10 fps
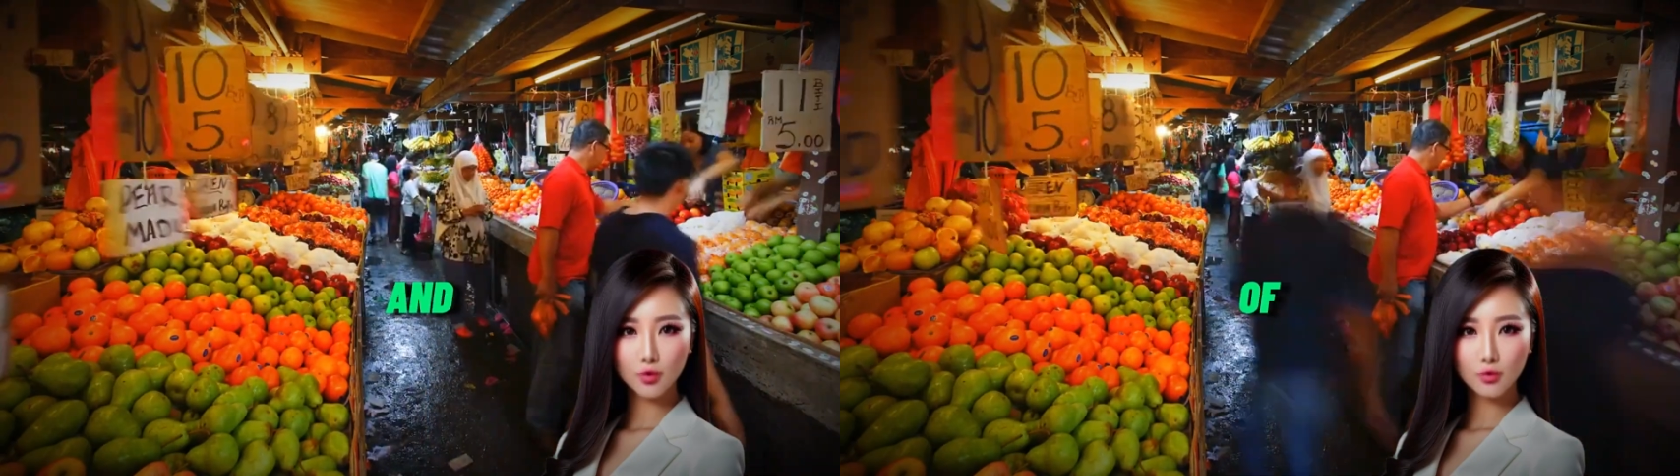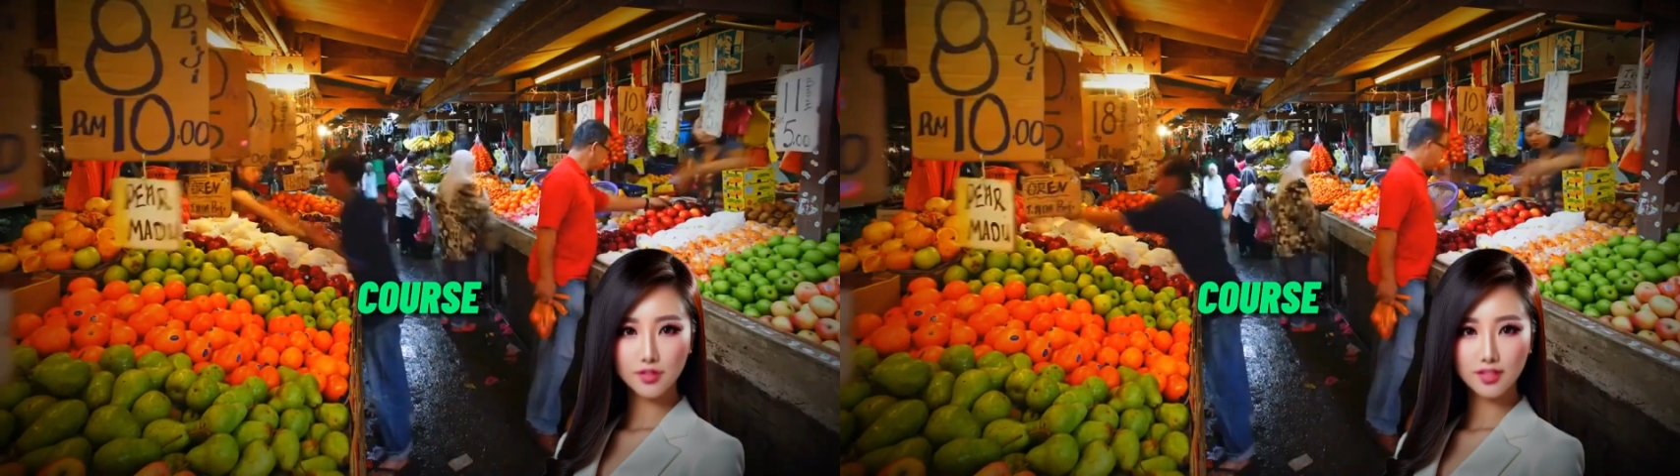
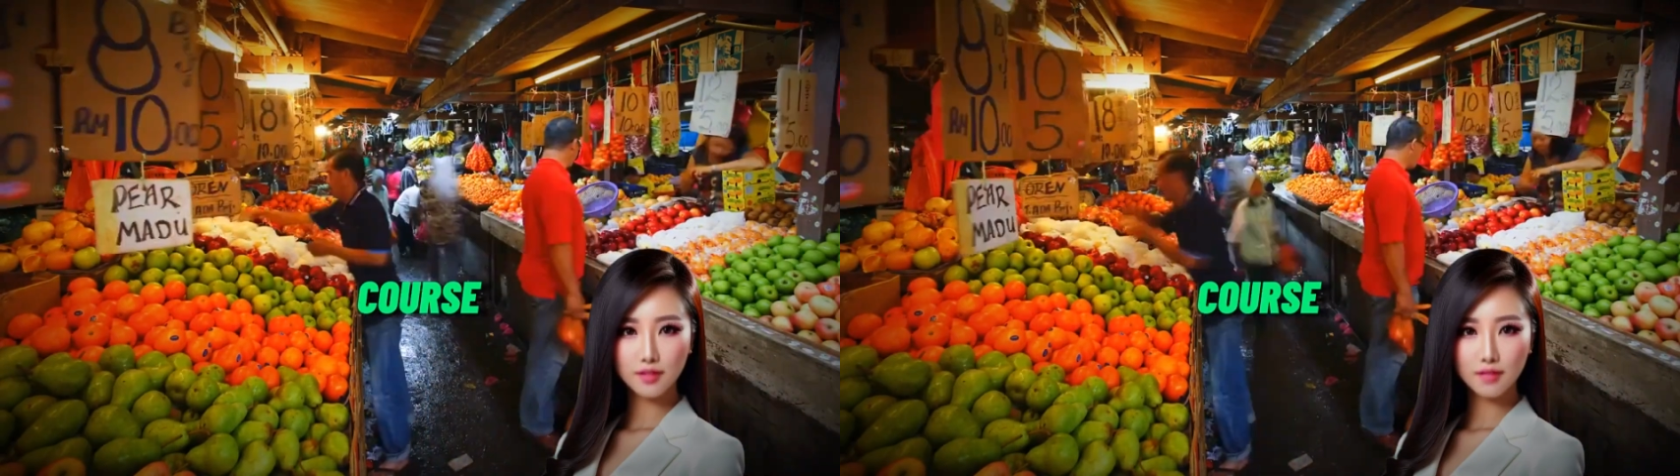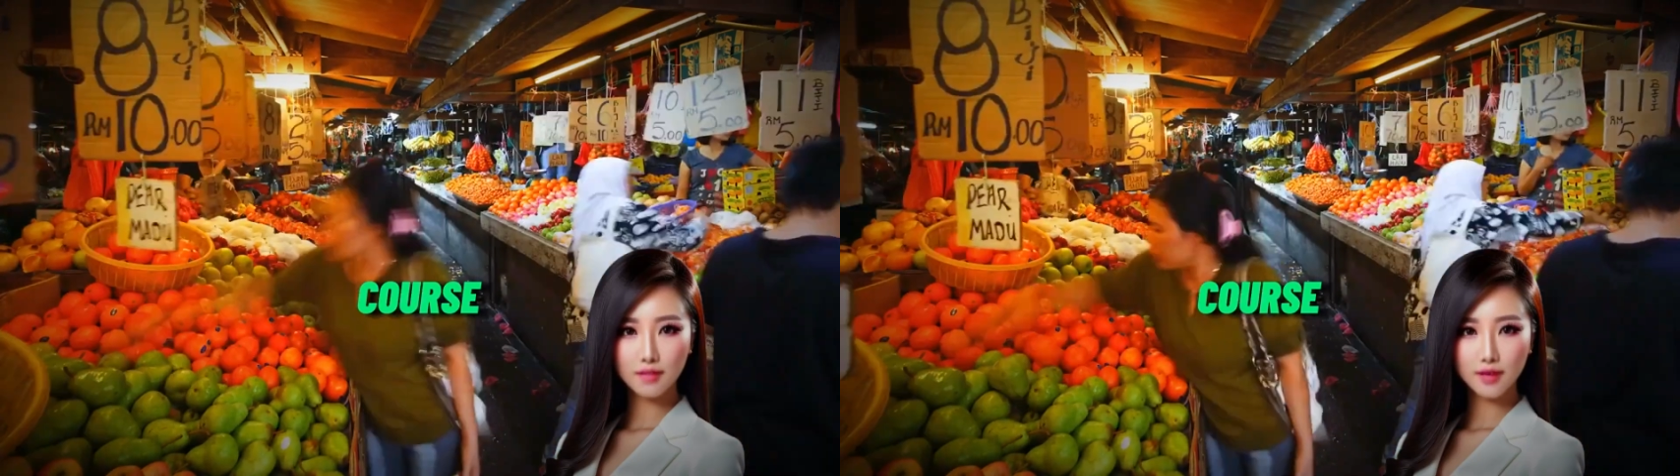course,
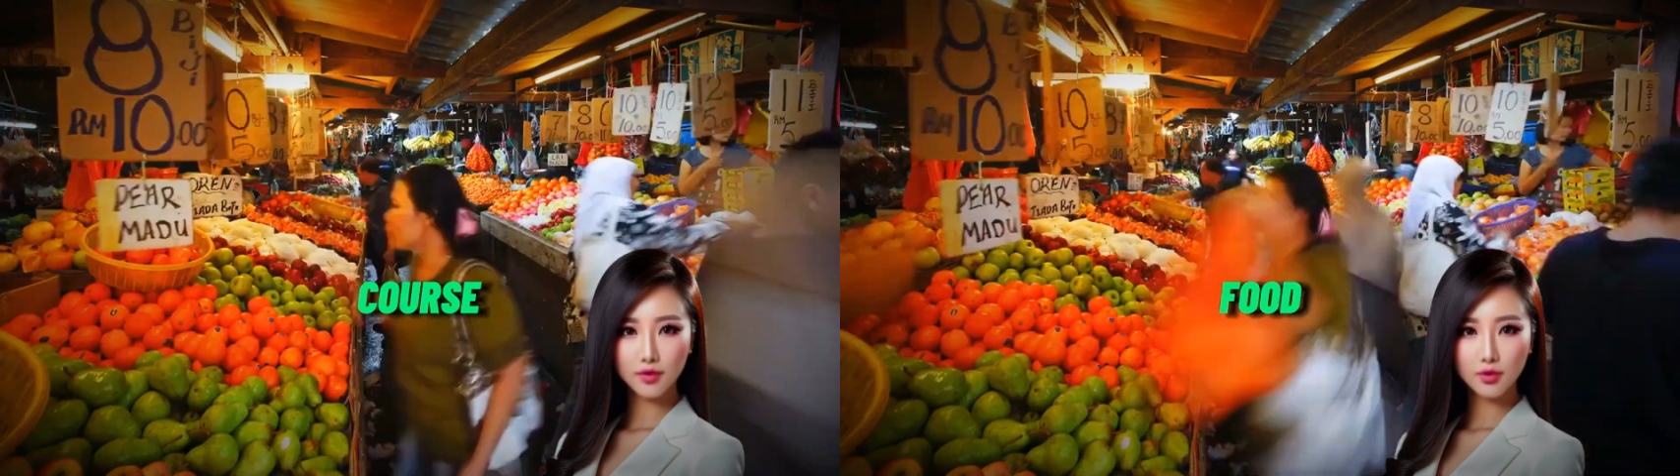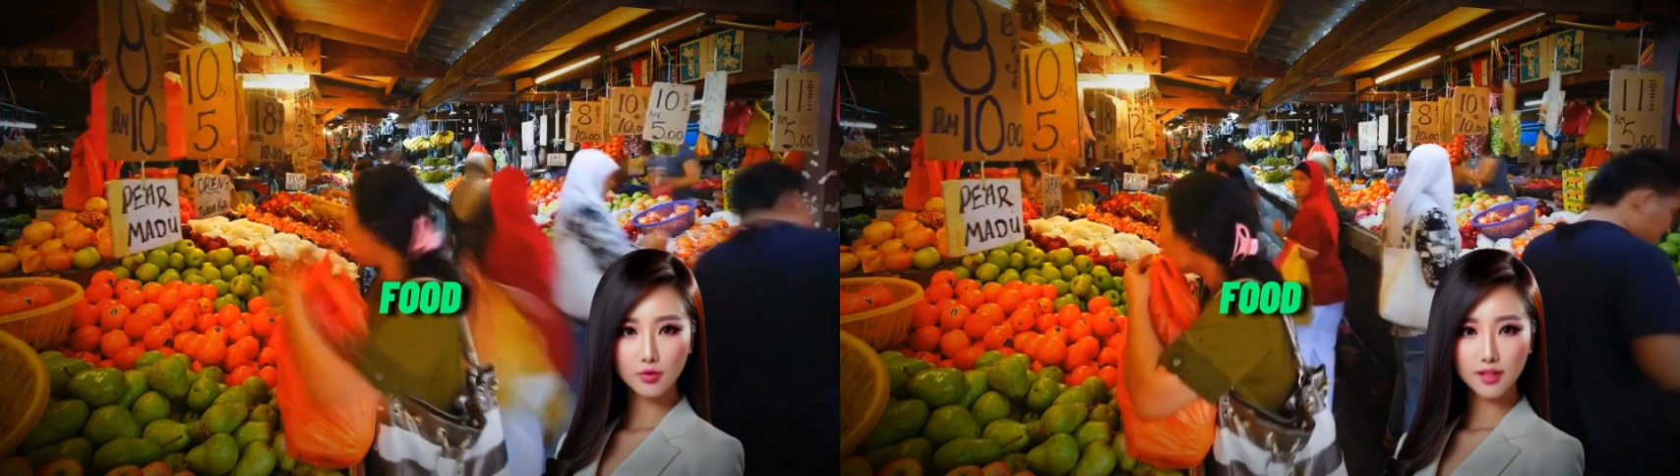
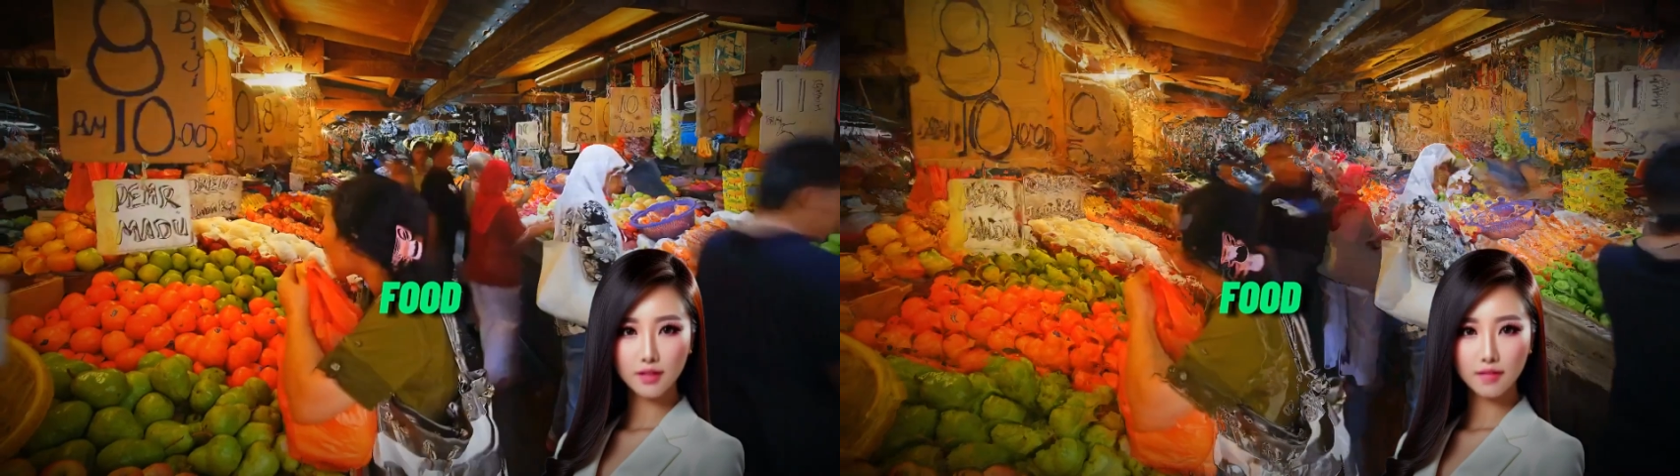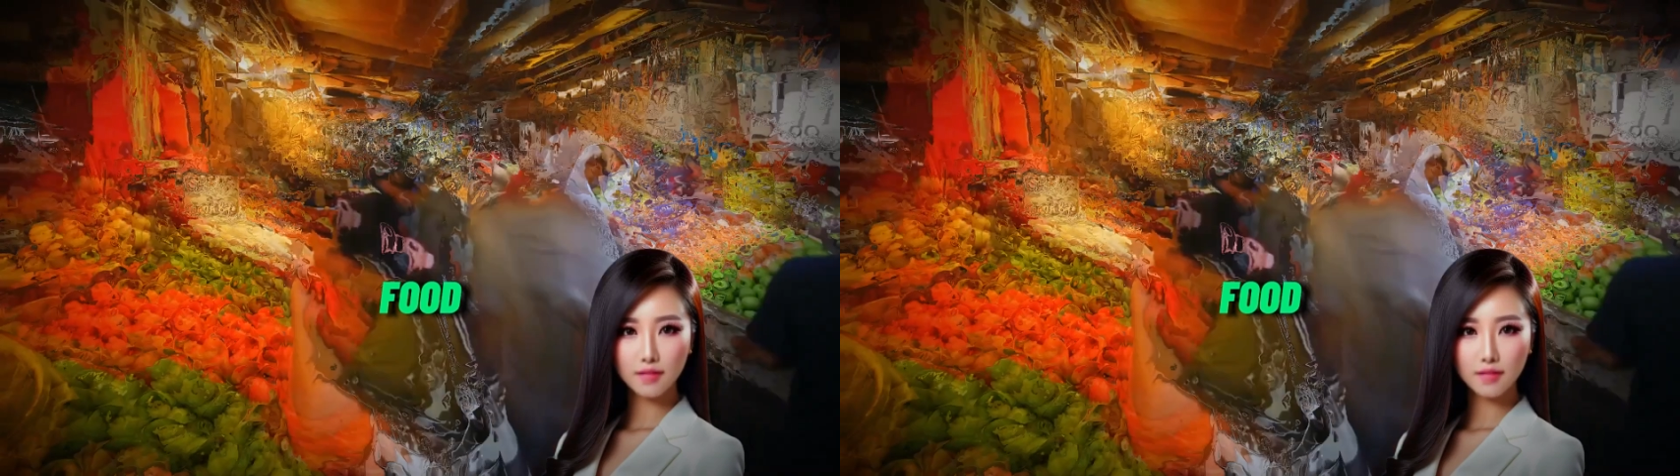food.